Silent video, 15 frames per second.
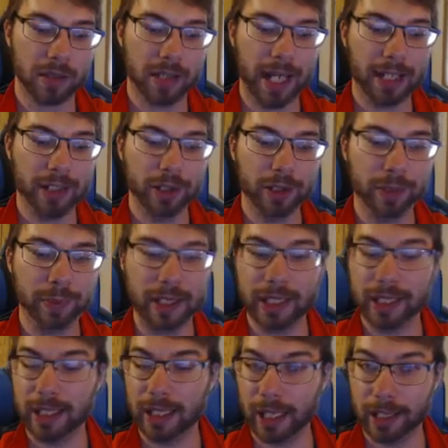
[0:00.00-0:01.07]
That could
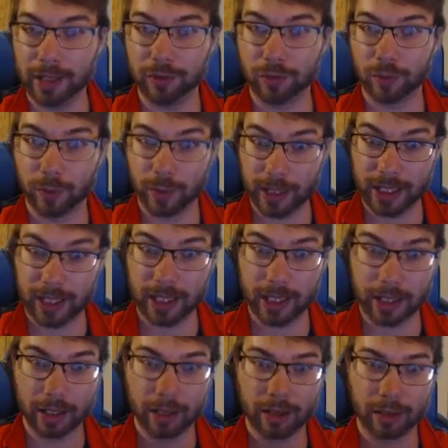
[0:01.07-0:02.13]
be a
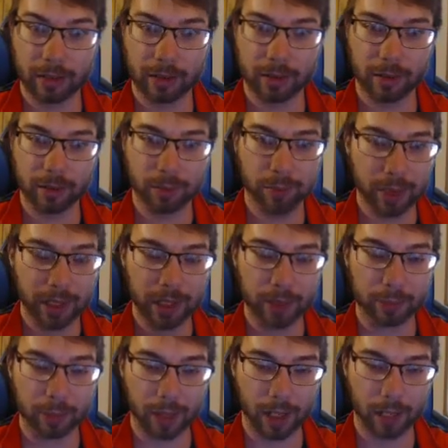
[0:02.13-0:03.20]
really big
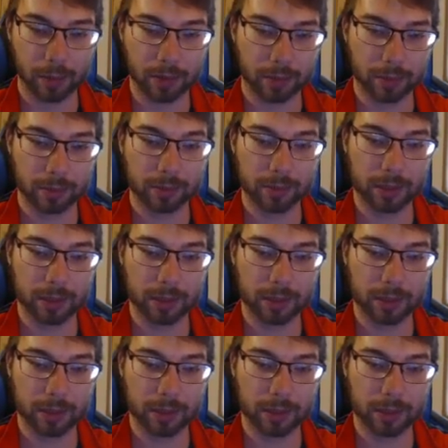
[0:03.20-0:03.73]
problem.